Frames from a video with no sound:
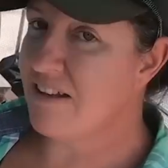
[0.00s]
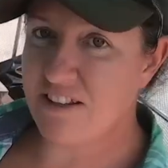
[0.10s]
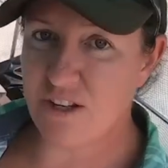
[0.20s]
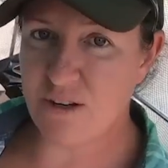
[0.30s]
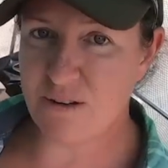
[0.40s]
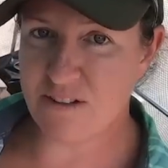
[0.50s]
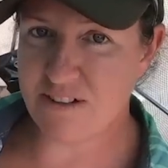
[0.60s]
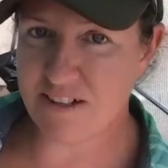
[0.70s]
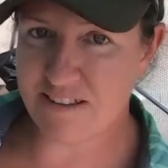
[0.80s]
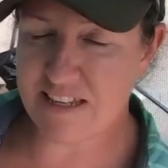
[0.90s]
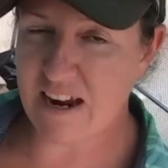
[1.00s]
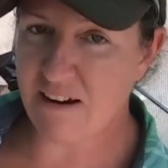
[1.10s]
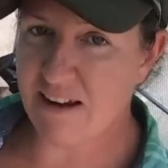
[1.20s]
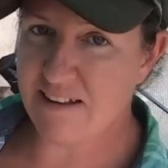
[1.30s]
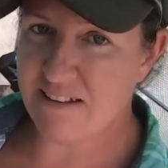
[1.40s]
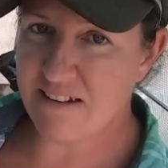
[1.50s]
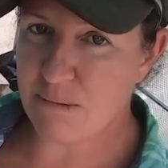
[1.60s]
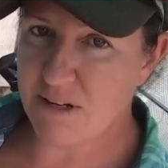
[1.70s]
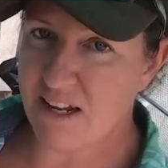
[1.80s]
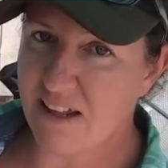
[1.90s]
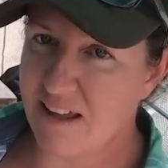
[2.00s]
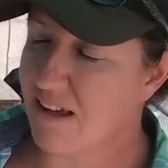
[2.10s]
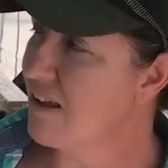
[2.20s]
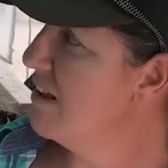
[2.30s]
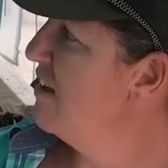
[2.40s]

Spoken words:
It's huge, it's scary, it's intimidating,